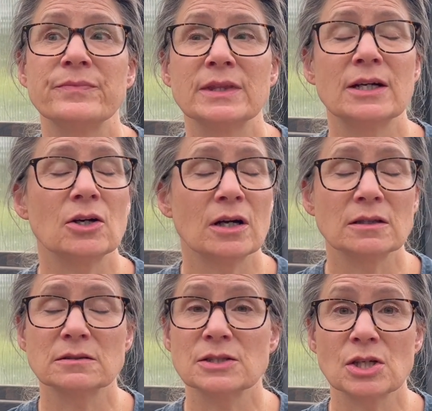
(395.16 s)
There
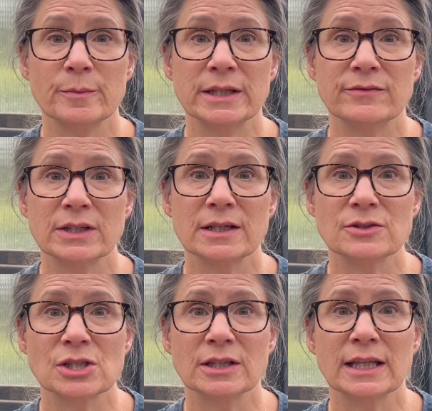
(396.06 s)
are so many
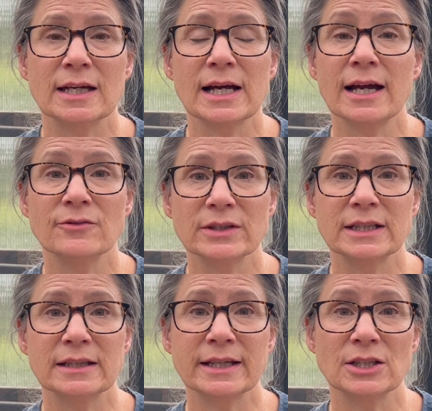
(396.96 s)
videos online. I
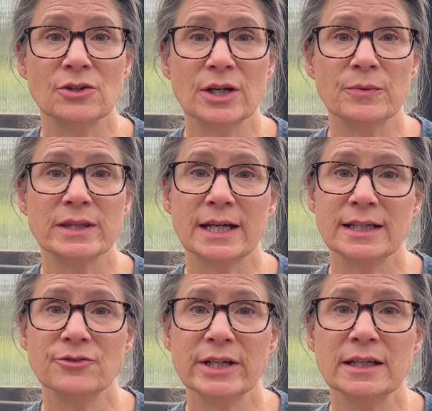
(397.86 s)
really like yoga with
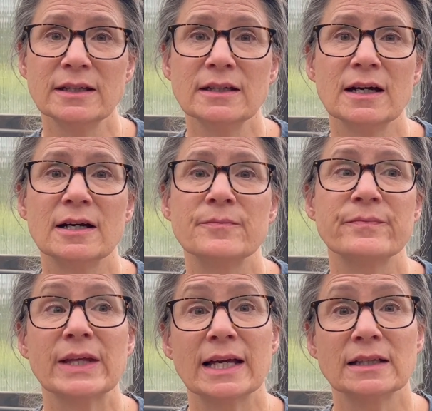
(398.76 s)
Adriene.
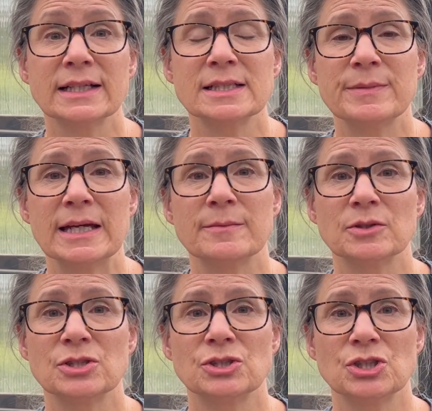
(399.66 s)
I like to be able
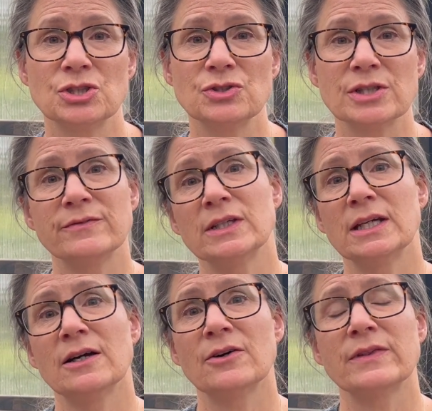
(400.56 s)
to choose a
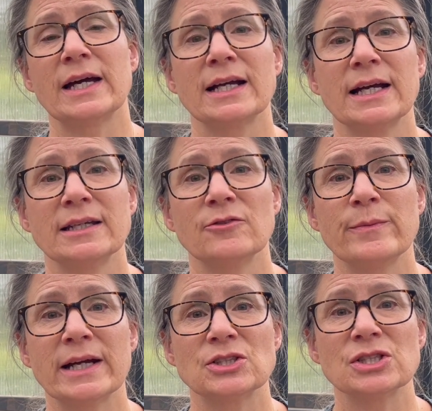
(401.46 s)
video that kind of
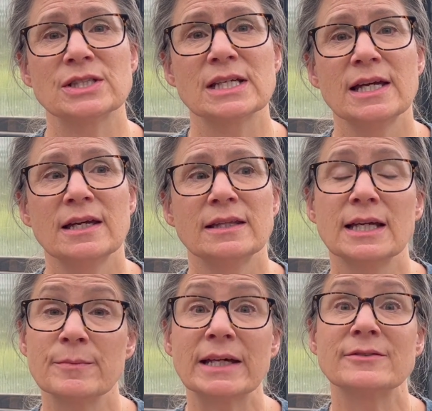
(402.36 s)
matches the
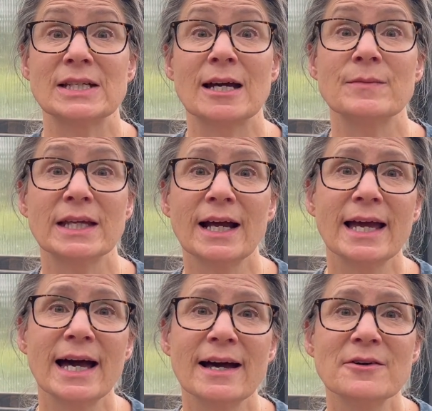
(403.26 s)
amount of time that I
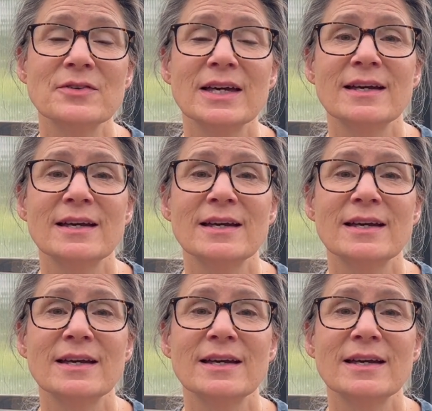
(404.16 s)
have.